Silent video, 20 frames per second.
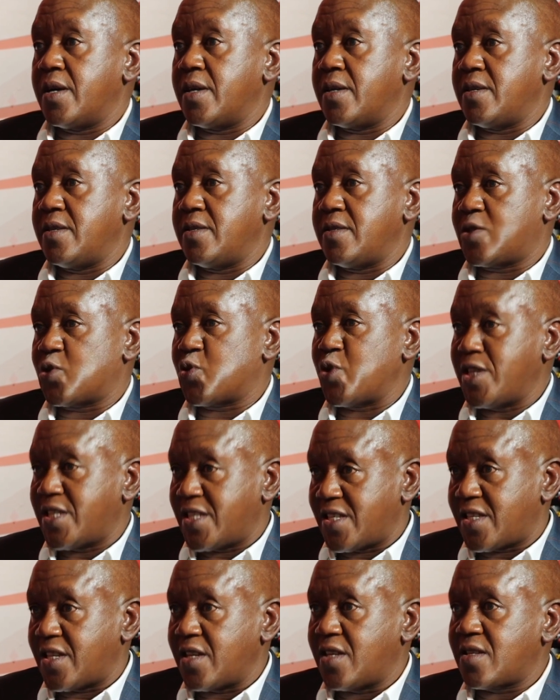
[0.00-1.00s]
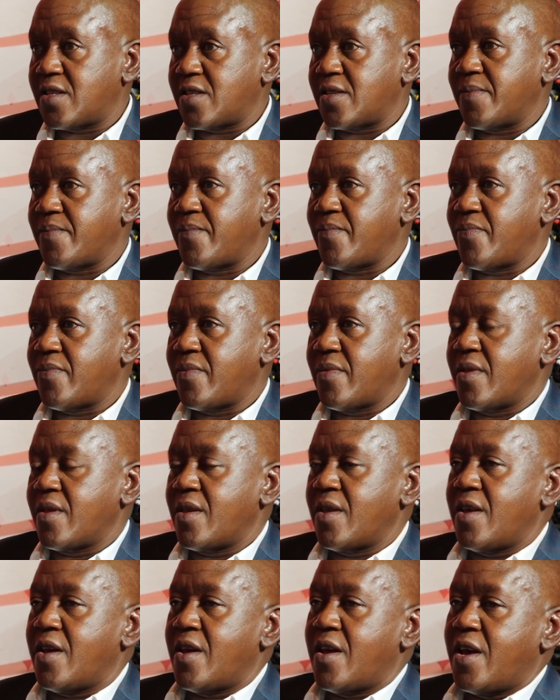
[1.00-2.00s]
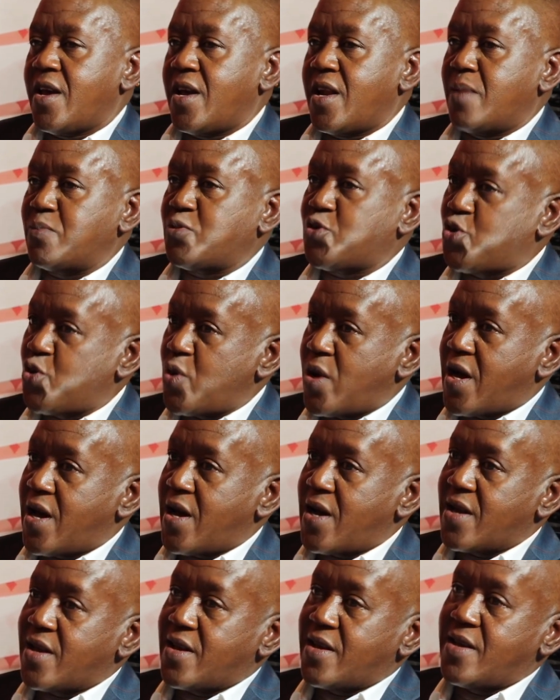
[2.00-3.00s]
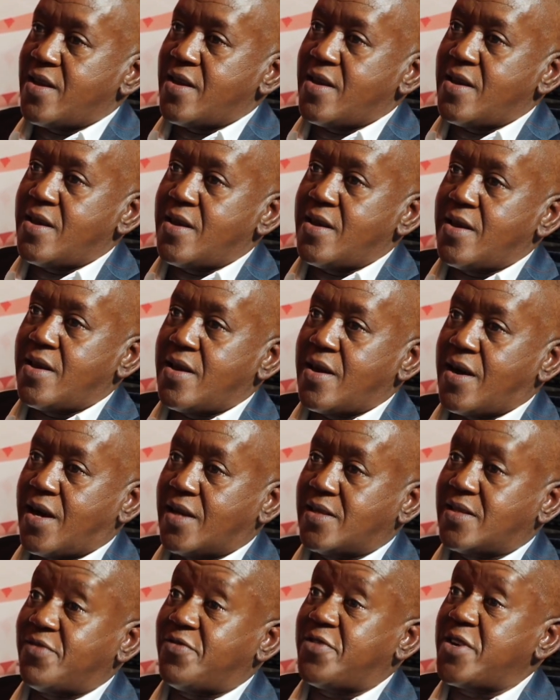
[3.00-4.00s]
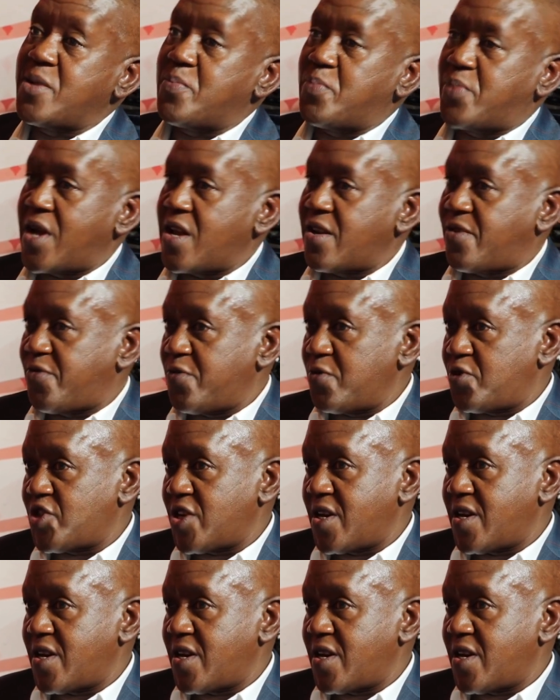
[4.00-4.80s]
He's 26. And I'm sure he has a very bright future.